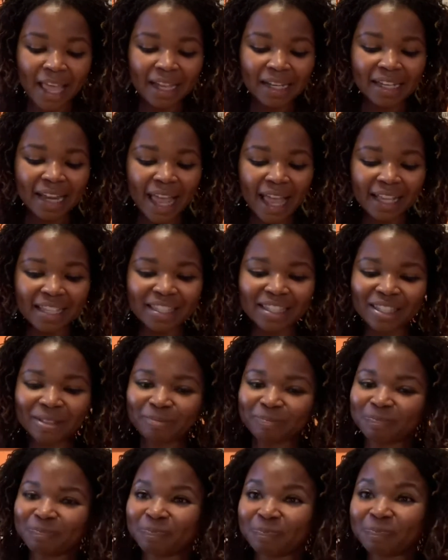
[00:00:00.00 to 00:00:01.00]
next,
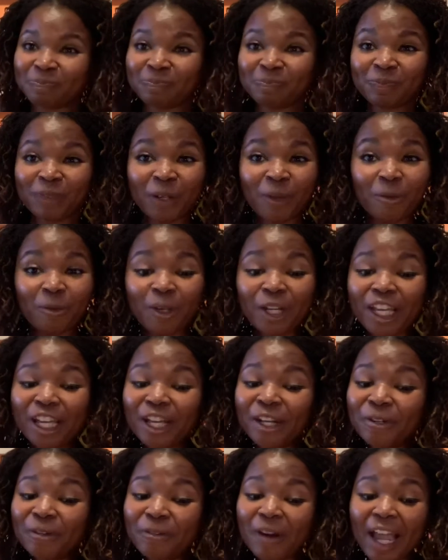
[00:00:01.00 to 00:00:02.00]

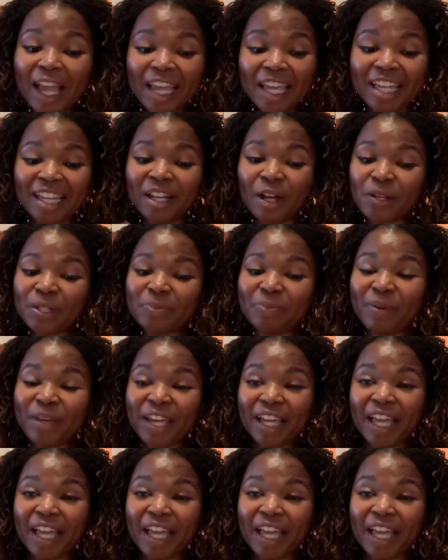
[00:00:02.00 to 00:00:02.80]
reiterating those big